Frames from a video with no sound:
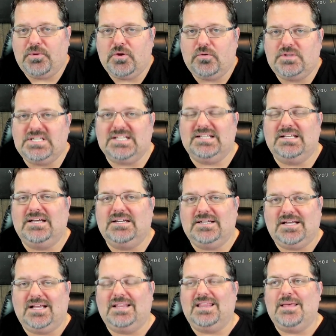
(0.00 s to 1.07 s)
you
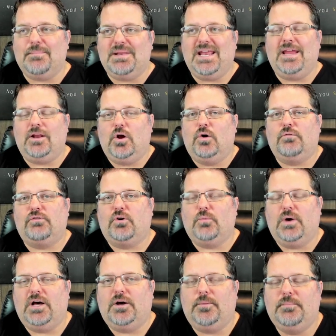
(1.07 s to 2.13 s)
eliminate
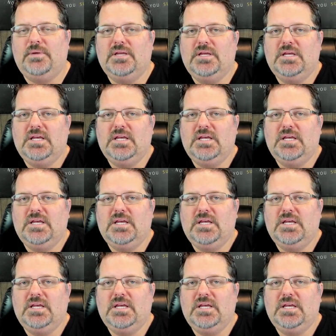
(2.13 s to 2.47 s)
overwhelm,